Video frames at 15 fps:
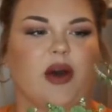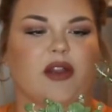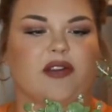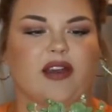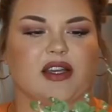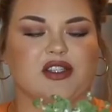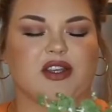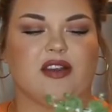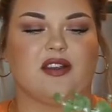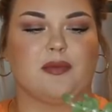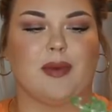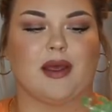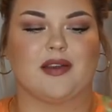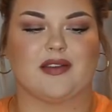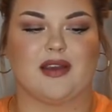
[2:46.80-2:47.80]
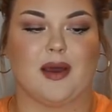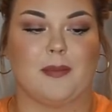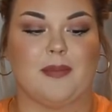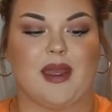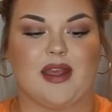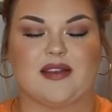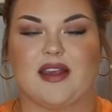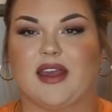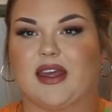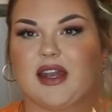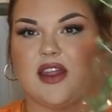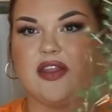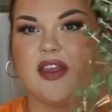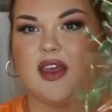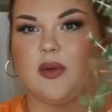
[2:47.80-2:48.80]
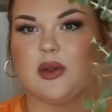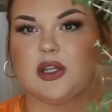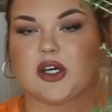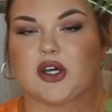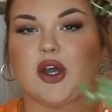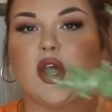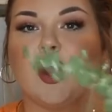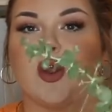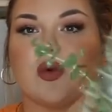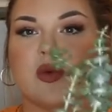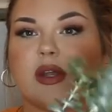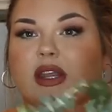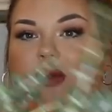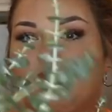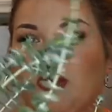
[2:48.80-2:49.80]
well. It actually smells amazing. And I think it will look really